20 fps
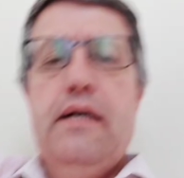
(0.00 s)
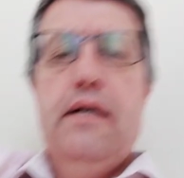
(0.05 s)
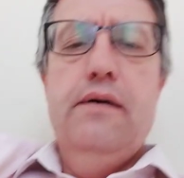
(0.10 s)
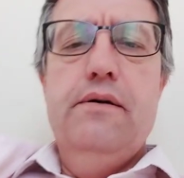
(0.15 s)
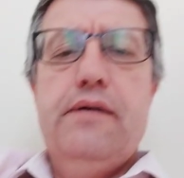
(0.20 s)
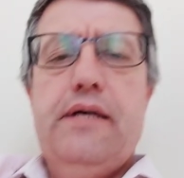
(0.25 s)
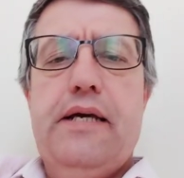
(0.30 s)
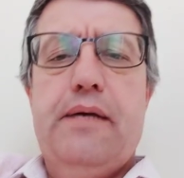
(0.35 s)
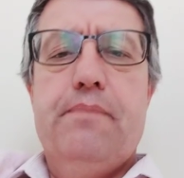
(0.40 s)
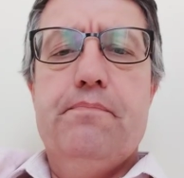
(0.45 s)

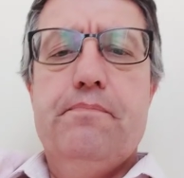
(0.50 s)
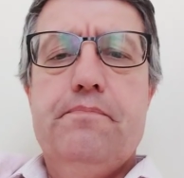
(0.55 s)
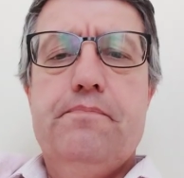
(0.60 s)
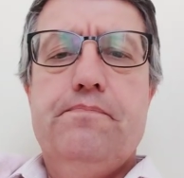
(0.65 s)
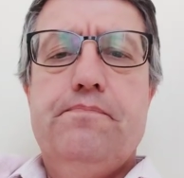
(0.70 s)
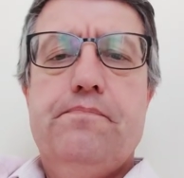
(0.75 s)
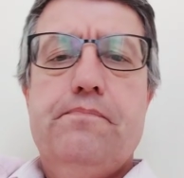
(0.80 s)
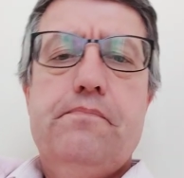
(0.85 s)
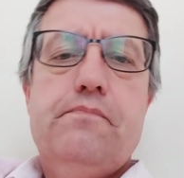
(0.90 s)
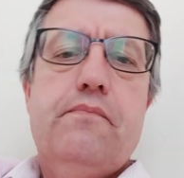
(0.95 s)
Okay,
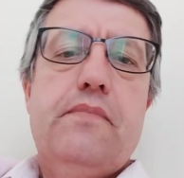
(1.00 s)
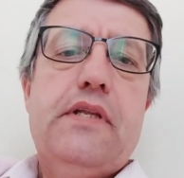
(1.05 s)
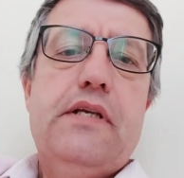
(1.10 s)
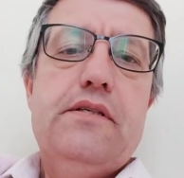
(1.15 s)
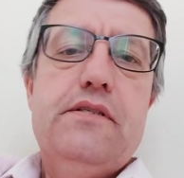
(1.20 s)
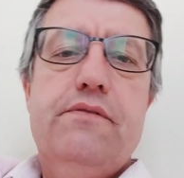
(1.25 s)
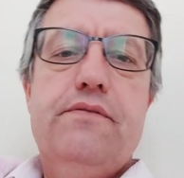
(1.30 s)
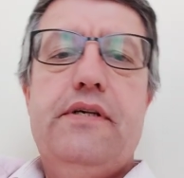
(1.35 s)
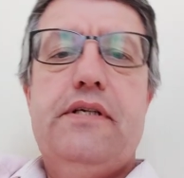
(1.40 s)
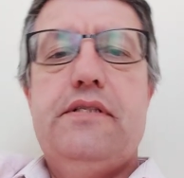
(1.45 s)

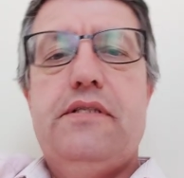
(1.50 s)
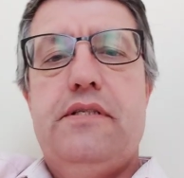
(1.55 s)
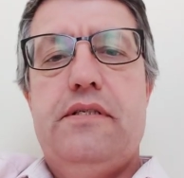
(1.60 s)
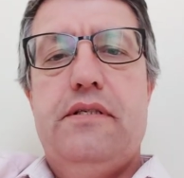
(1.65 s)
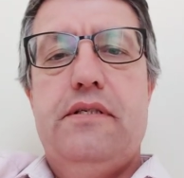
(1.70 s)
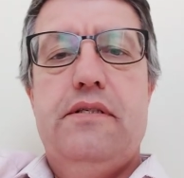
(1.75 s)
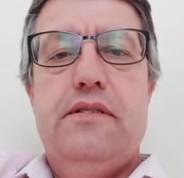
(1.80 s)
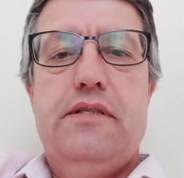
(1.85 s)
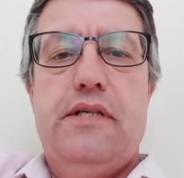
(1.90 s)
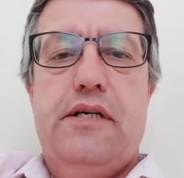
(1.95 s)
so
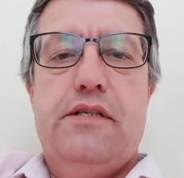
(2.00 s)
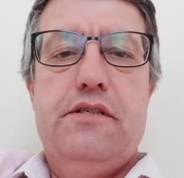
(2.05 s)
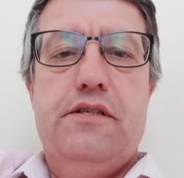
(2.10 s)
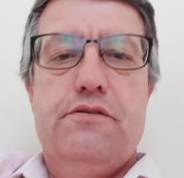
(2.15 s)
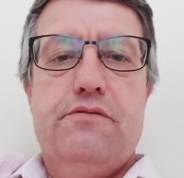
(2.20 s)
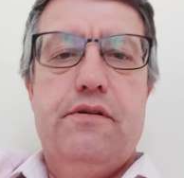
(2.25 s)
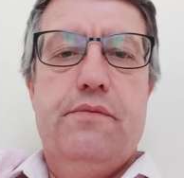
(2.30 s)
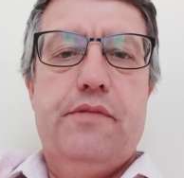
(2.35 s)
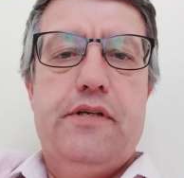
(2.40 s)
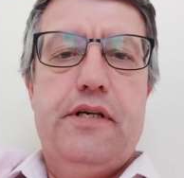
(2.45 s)
that's sex
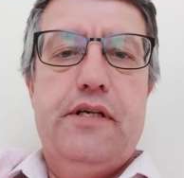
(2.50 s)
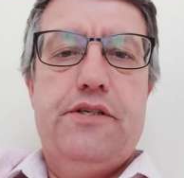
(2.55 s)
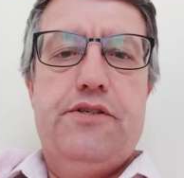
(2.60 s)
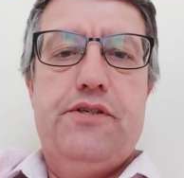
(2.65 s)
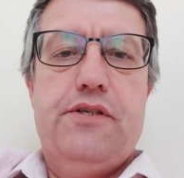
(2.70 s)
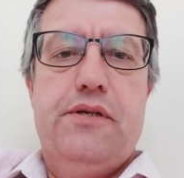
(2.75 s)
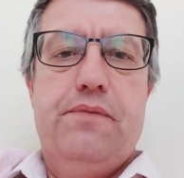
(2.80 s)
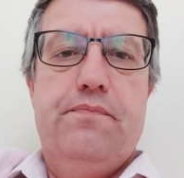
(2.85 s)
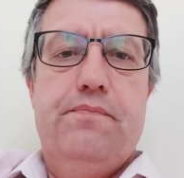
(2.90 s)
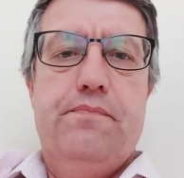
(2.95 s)

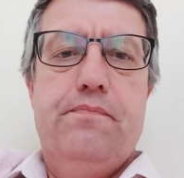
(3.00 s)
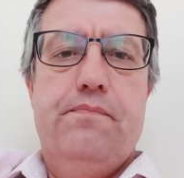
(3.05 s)
discrimination.